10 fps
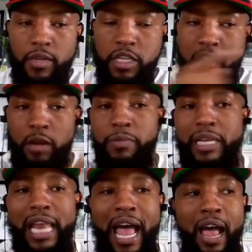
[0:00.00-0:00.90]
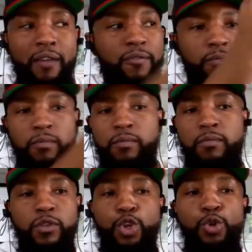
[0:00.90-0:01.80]
Deshone will be live
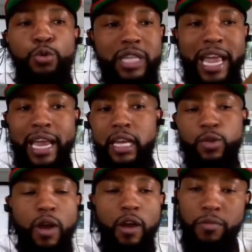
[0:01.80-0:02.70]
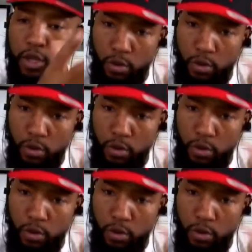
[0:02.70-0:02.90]
Tuesday, 12.